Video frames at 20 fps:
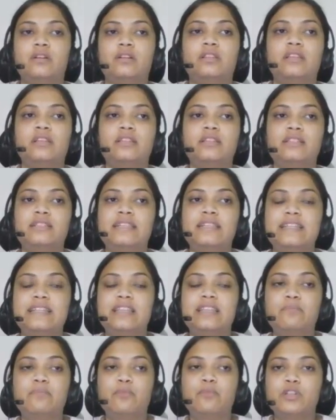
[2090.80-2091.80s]
this
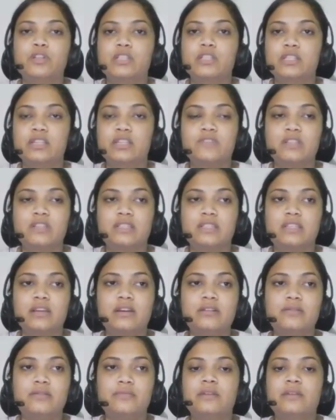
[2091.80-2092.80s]
lithium positive is
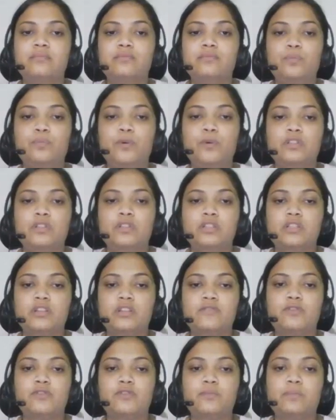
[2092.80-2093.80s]
there, 2
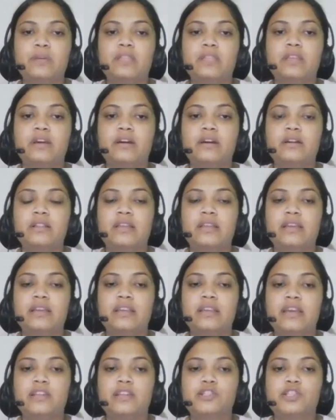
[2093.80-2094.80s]
positive would be there, then
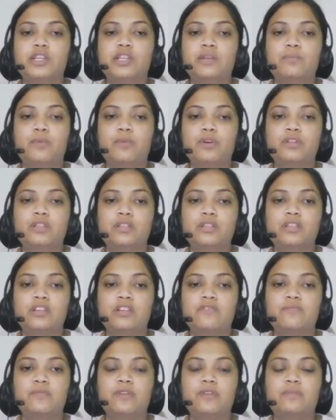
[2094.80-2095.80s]
He
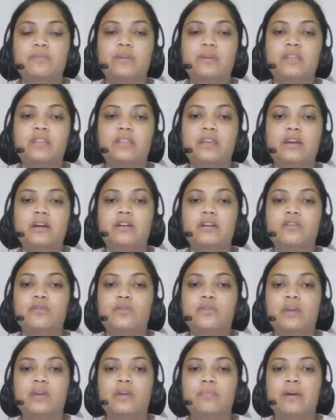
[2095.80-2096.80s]
positive would be there.
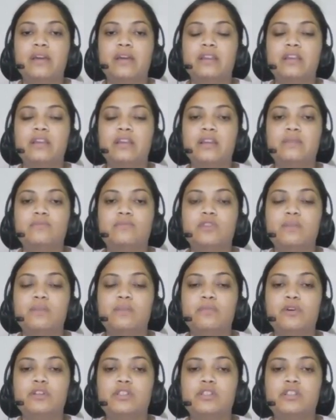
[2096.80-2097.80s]
Okay, beryllium 3
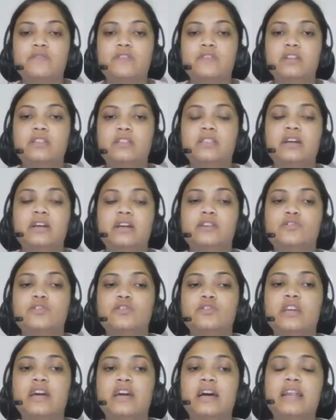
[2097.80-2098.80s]
positive is there, so
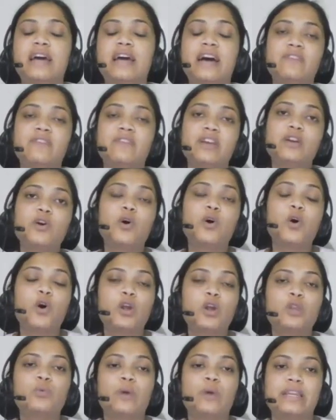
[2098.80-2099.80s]
they are having
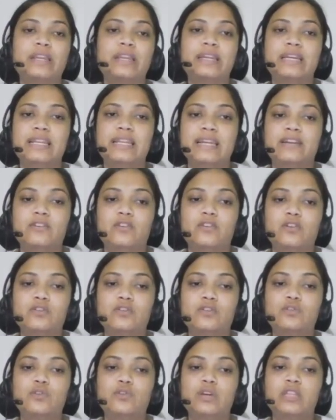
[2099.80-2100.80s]
all one electron.
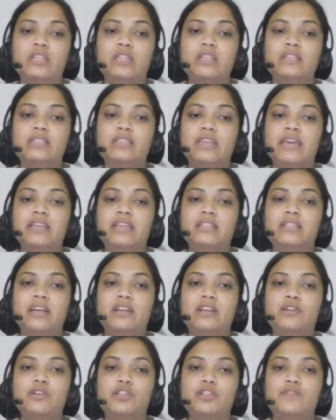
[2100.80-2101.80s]
So in this case the
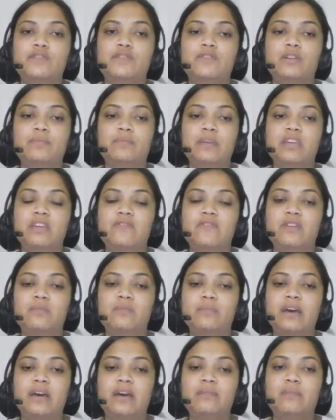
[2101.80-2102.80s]
energy will be given
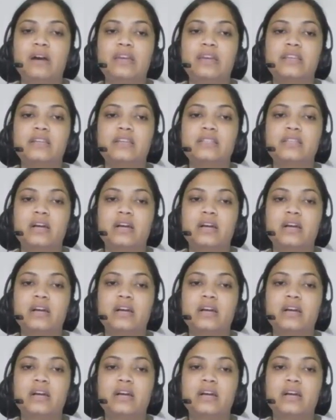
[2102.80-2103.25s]
by minus